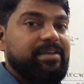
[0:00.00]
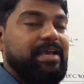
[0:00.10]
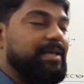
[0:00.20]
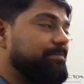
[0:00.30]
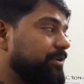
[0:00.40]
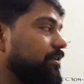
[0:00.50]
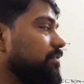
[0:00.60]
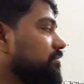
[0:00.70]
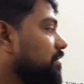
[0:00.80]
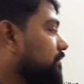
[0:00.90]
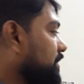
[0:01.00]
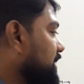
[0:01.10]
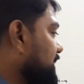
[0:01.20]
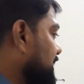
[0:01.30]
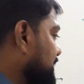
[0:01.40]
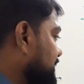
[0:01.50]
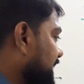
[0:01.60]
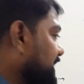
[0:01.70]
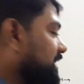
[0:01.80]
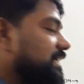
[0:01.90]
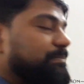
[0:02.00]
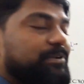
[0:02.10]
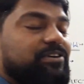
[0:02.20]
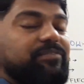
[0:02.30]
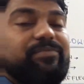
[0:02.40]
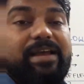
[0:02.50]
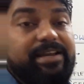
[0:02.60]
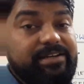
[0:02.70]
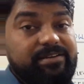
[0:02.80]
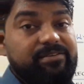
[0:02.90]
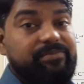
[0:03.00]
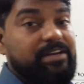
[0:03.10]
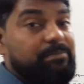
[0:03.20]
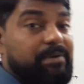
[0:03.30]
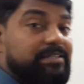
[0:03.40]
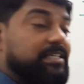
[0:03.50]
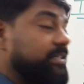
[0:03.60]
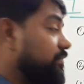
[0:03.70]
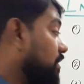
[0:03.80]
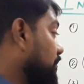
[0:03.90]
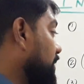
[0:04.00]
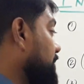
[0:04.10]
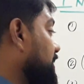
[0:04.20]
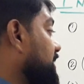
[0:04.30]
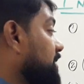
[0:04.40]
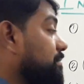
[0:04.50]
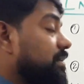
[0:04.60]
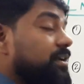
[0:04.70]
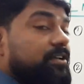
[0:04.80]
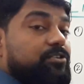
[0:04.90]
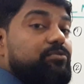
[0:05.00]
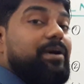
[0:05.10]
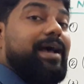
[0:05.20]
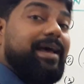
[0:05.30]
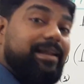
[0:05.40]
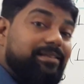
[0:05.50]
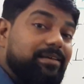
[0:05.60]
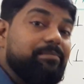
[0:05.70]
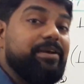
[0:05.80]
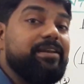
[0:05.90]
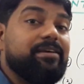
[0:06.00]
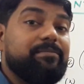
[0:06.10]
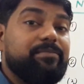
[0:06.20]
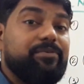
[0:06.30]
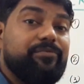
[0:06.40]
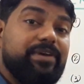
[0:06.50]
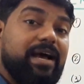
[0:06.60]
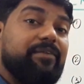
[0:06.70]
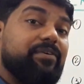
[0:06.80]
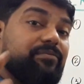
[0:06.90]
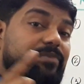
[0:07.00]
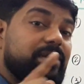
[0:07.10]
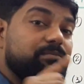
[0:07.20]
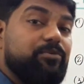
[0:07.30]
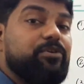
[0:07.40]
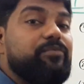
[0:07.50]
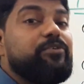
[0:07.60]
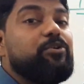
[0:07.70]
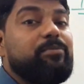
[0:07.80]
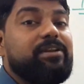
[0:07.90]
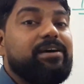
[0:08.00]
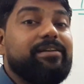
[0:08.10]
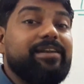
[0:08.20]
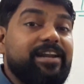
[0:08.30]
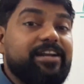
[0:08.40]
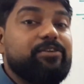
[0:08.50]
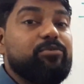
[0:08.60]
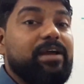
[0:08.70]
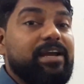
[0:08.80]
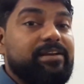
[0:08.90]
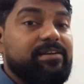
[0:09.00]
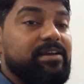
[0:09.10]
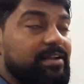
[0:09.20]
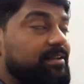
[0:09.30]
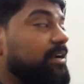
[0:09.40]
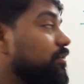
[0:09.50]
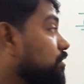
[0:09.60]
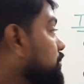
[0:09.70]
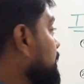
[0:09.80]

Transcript: And because of the change in speed of light when it passes from one medium to another medium, we are having one more phenomena related to light that also